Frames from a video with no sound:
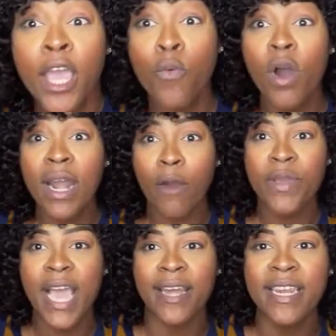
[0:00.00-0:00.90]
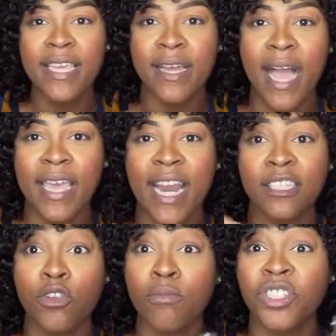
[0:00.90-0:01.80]
he will allow we a nigga in a
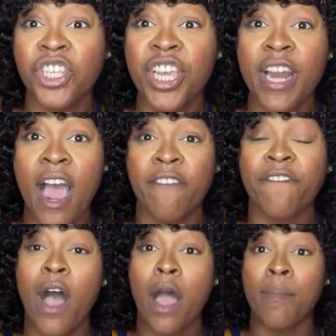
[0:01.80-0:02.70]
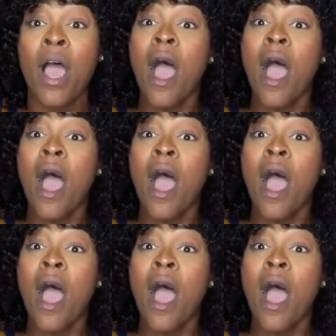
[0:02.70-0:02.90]
some shade or farm.